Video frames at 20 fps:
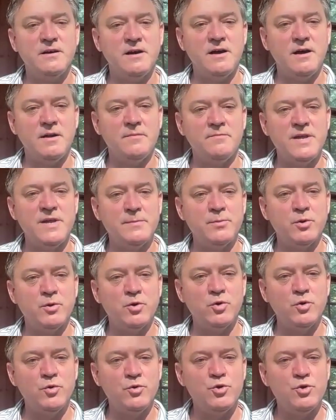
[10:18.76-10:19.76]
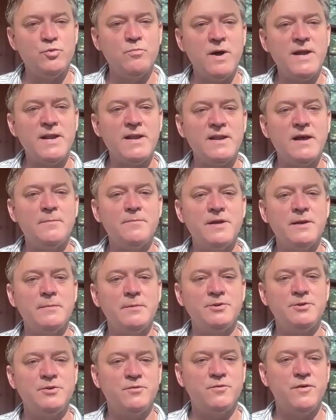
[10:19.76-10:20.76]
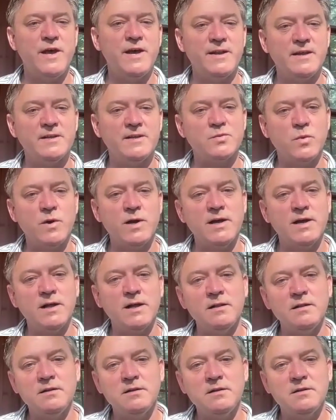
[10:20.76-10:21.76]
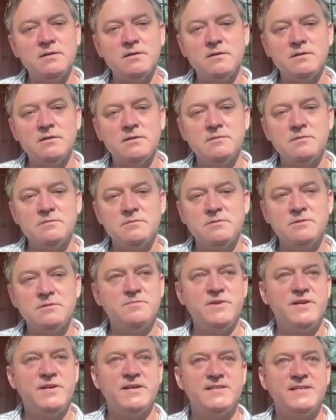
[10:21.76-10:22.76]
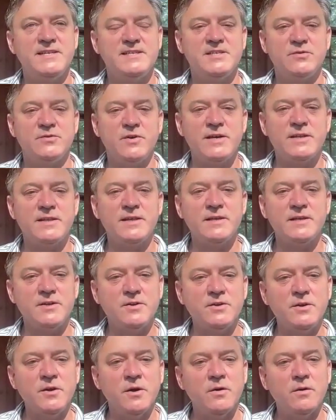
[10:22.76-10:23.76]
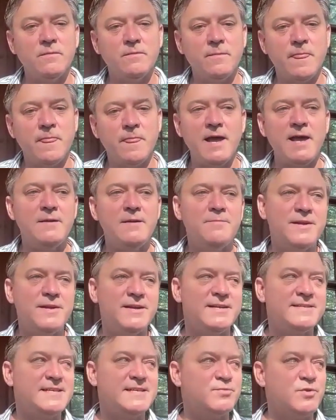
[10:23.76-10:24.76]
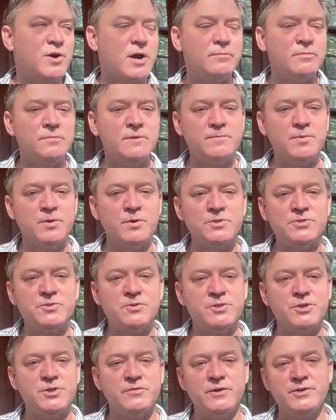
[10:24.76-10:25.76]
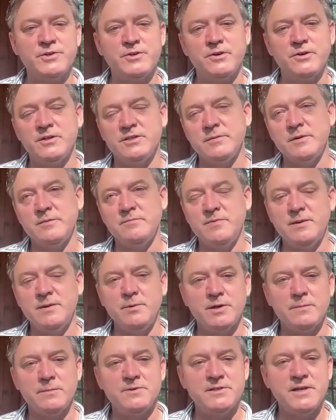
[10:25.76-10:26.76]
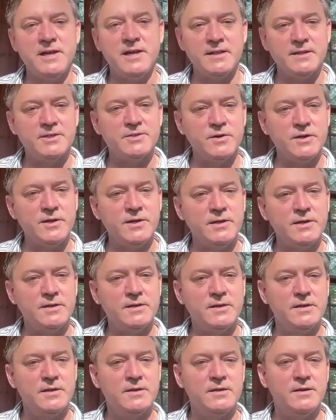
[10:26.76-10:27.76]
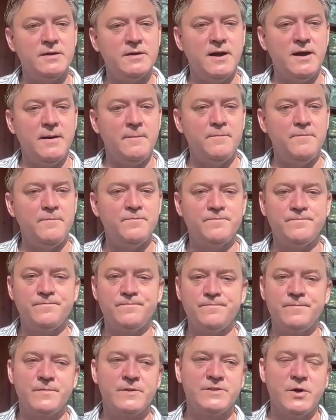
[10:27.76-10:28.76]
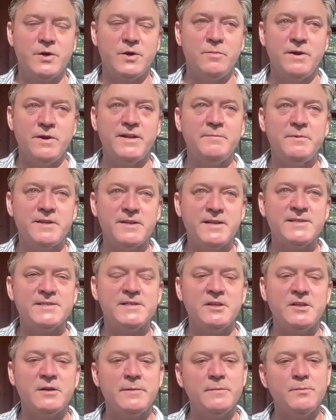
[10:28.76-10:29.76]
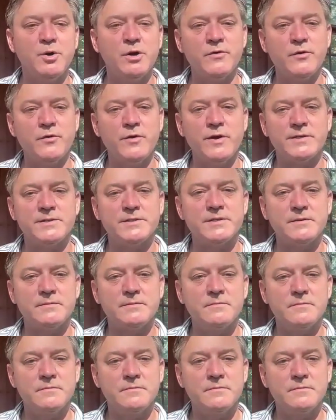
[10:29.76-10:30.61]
on people who you might not be able to vet as well, because it's the right thing to do. And because it probably bolsters your returns. I mean, people keep saying this, right? But it is a little bit more of a risk.